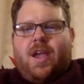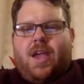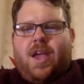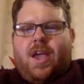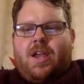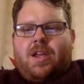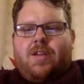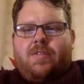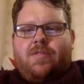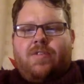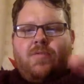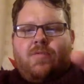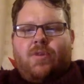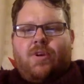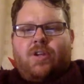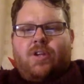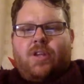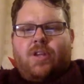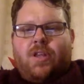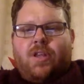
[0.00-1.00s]
Any of you
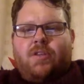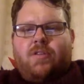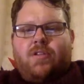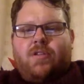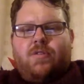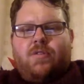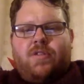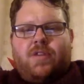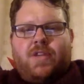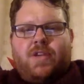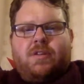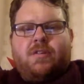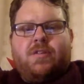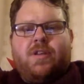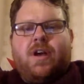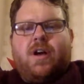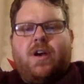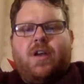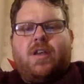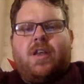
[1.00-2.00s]
watching this who steals
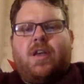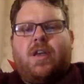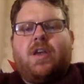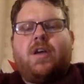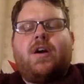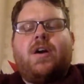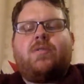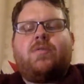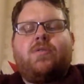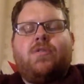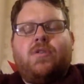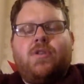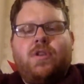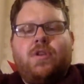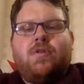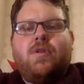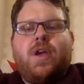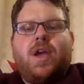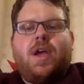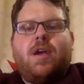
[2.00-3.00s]
that idea, I will hunt
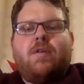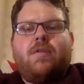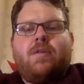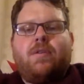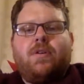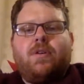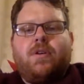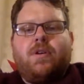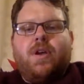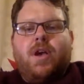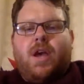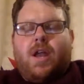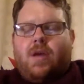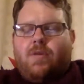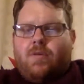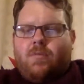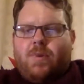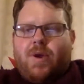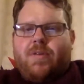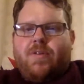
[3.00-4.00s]
you down and I
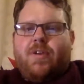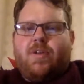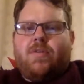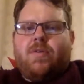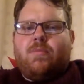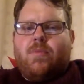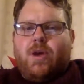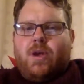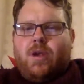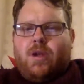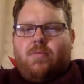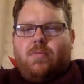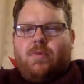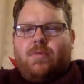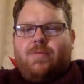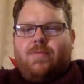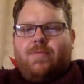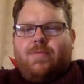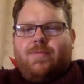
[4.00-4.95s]
will bury you in my allotment.